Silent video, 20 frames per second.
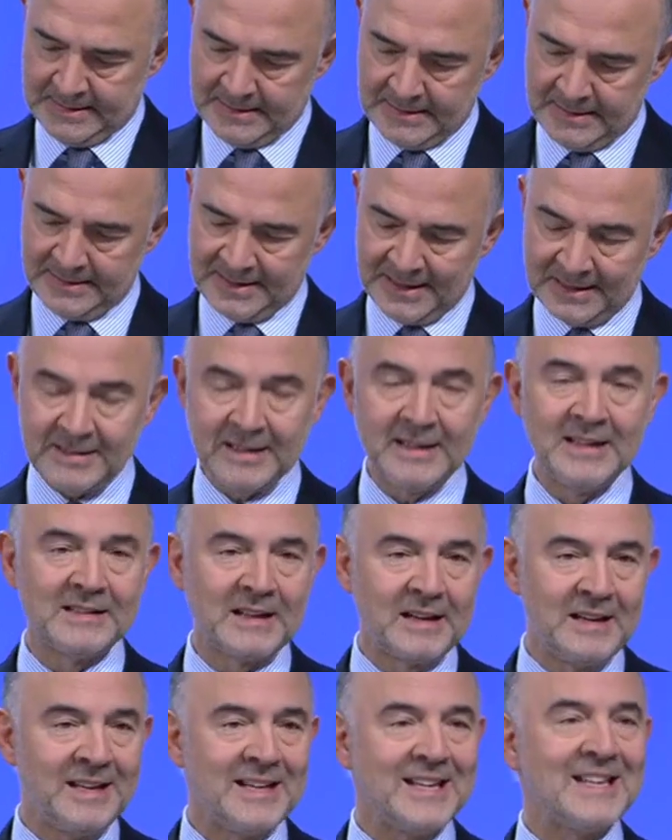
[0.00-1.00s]
that
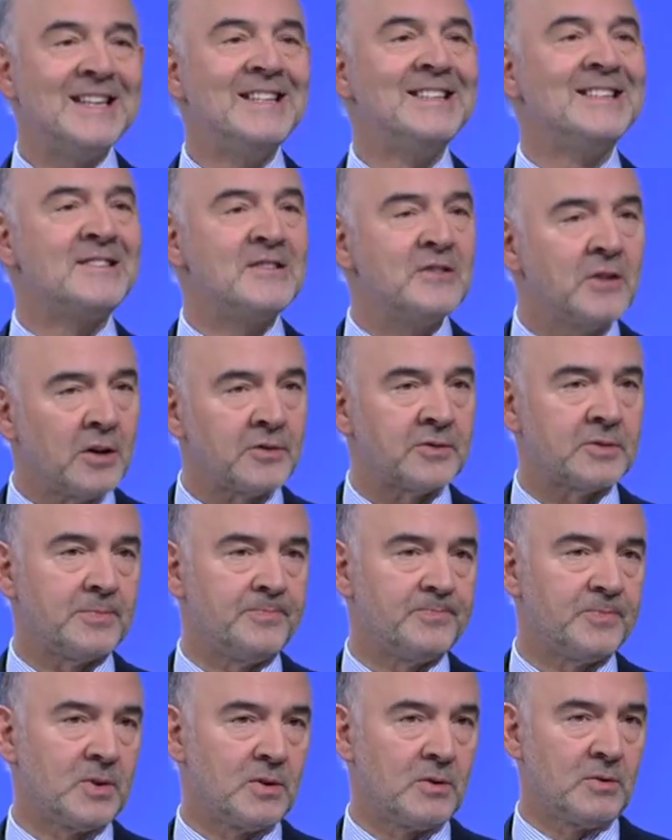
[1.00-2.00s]
Italy is not
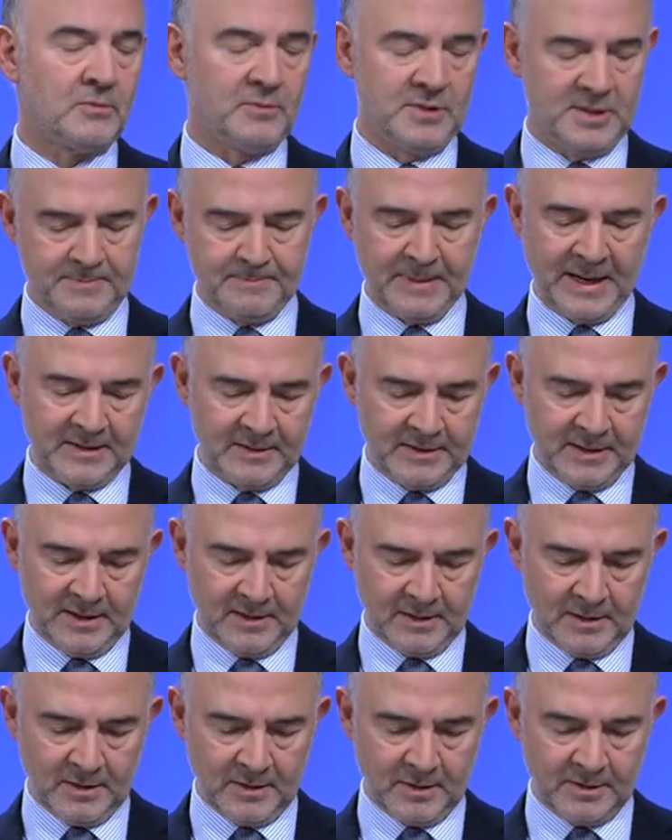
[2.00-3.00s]

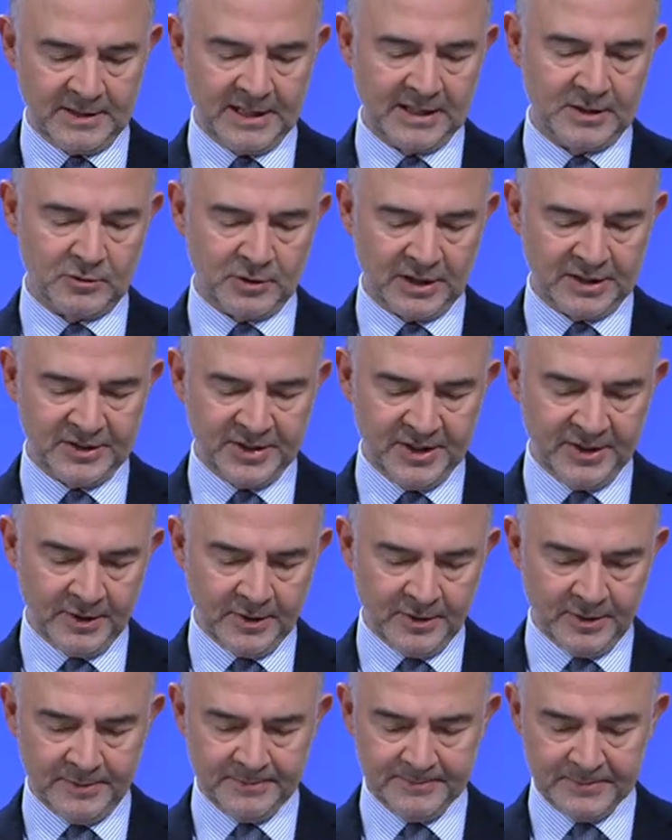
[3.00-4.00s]
respecting the debt
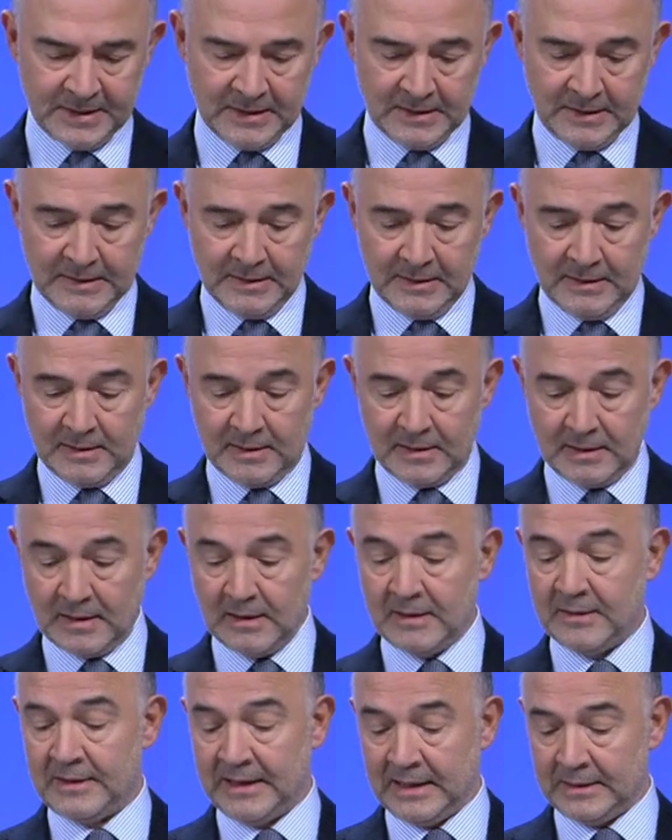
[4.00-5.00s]
criterion,
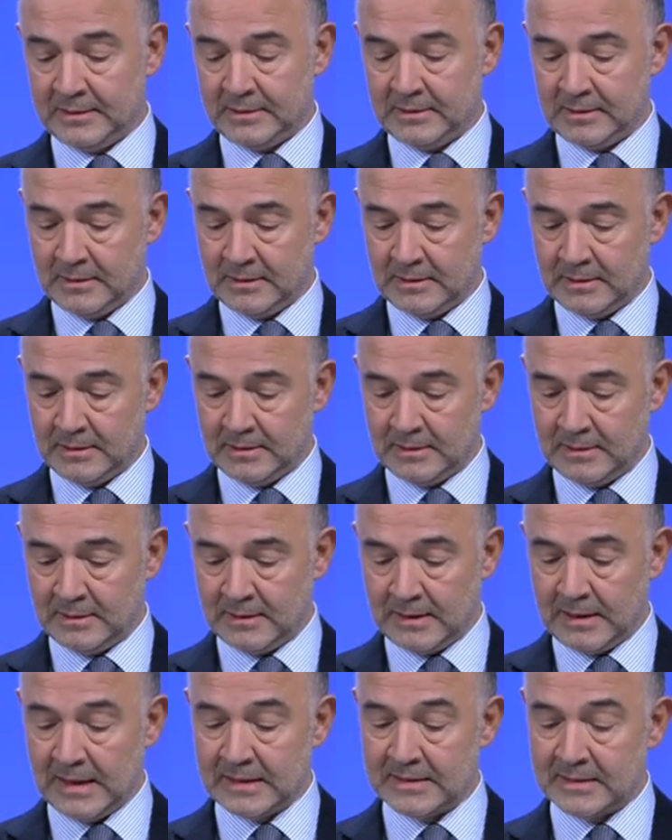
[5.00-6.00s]
and that uh,
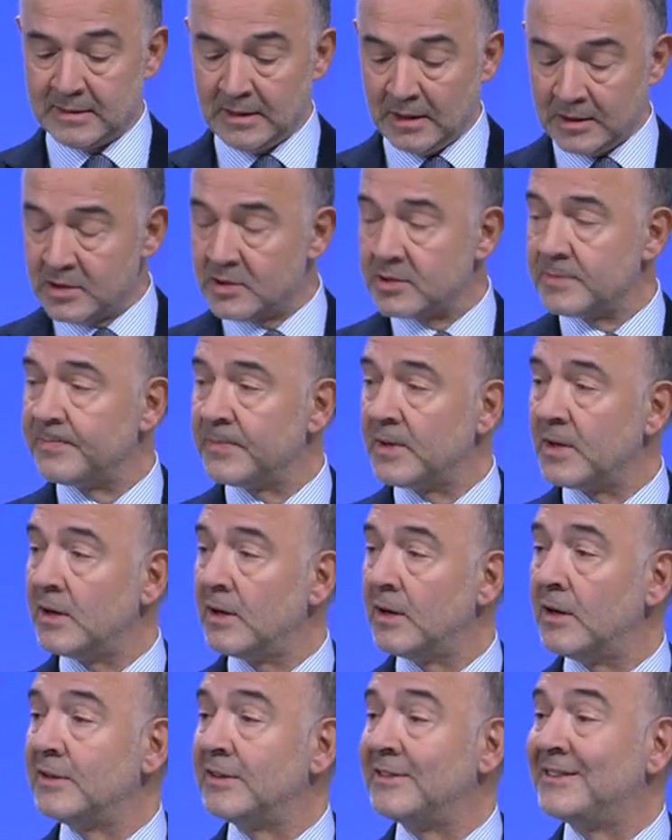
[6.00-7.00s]
as such
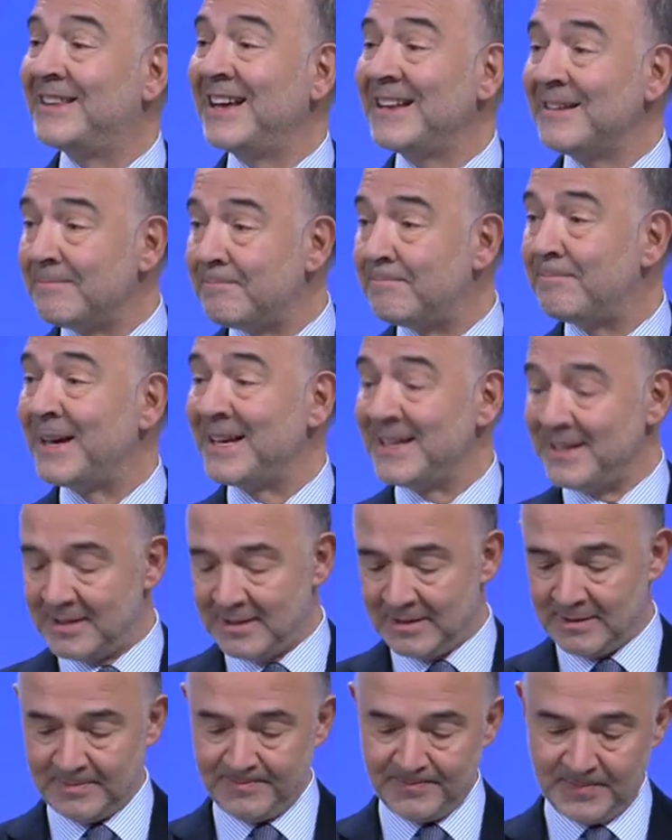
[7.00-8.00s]
a
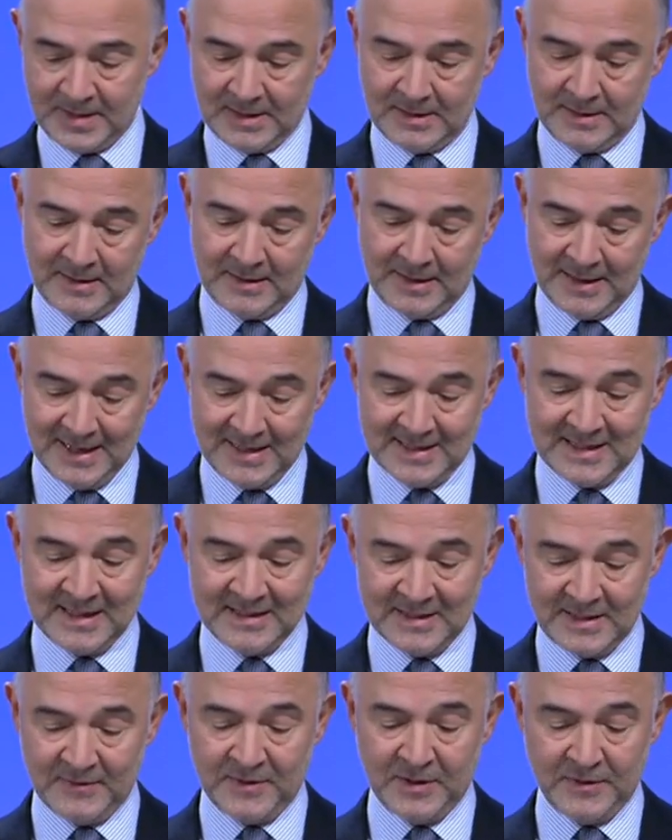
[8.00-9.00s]
debt-based uh,
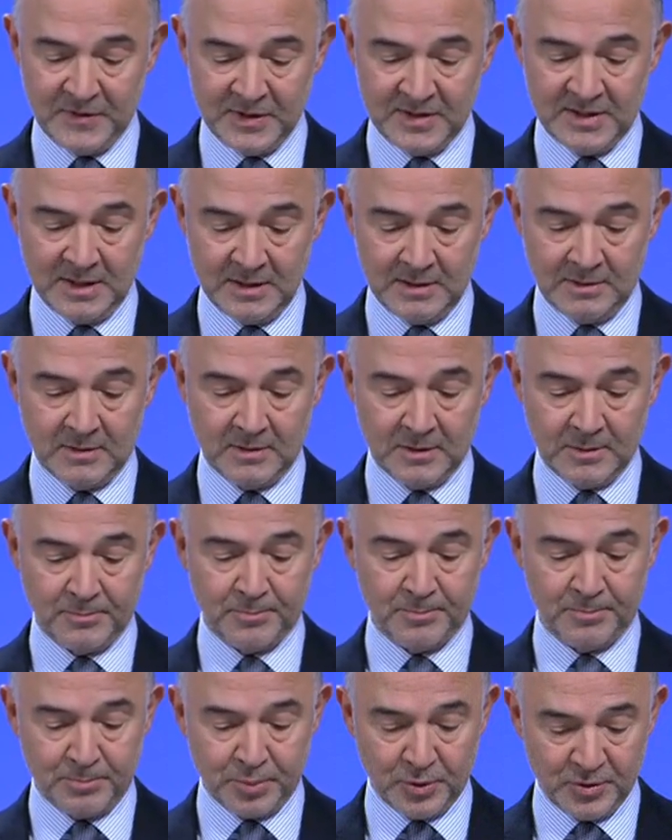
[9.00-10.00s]
excessive deficit
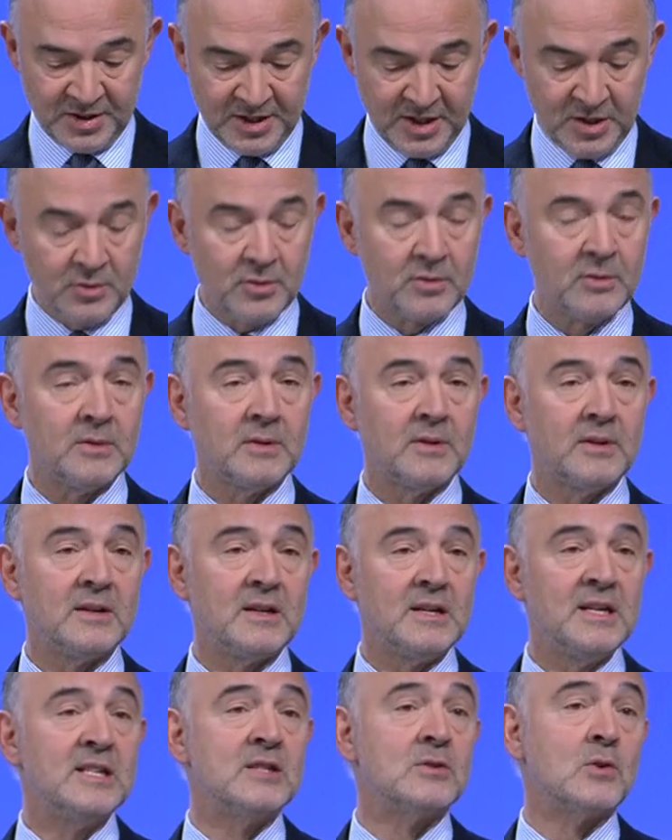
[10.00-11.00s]
procedure
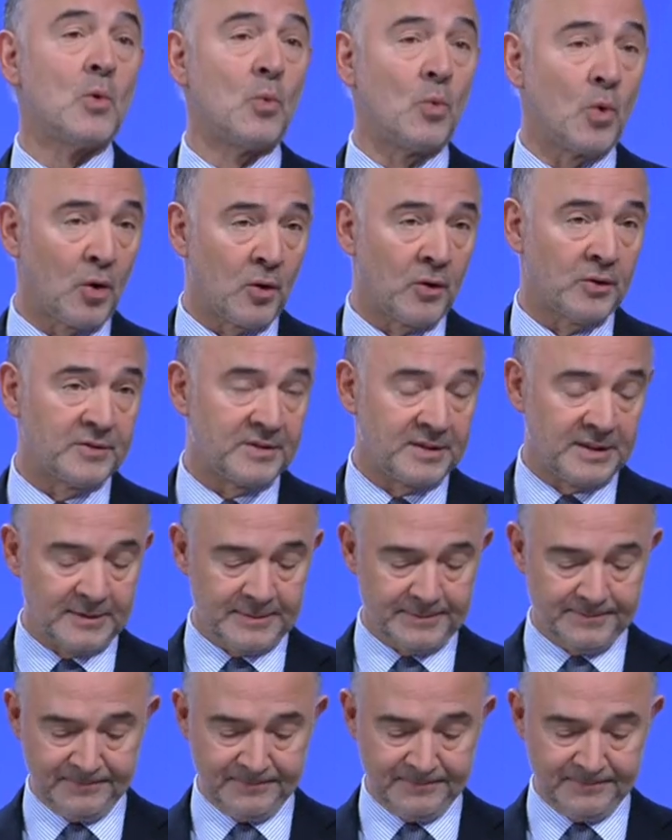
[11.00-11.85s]
is warranted.